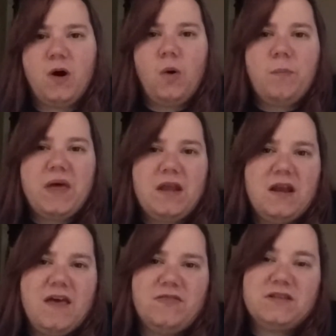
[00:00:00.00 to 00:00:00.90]
open
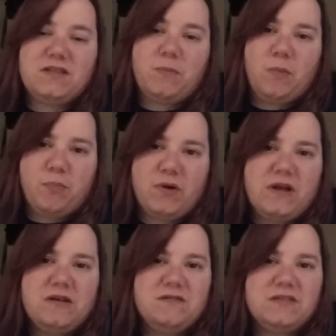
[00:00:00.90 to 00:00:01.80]
and the summer
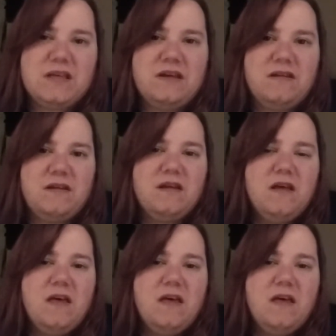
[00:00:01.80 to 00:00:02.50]
breeze, and